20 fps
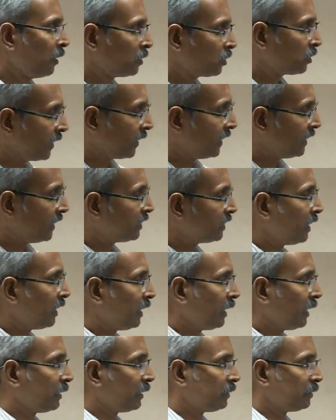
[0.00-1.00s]
So
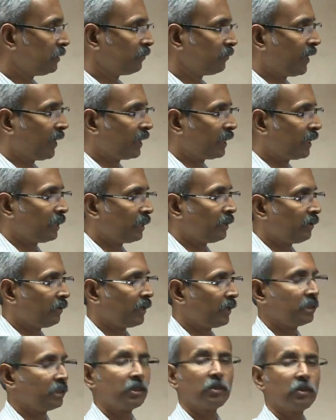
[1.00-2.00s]
initially when
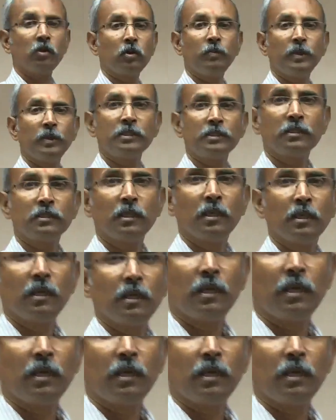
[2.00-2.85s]
the cube is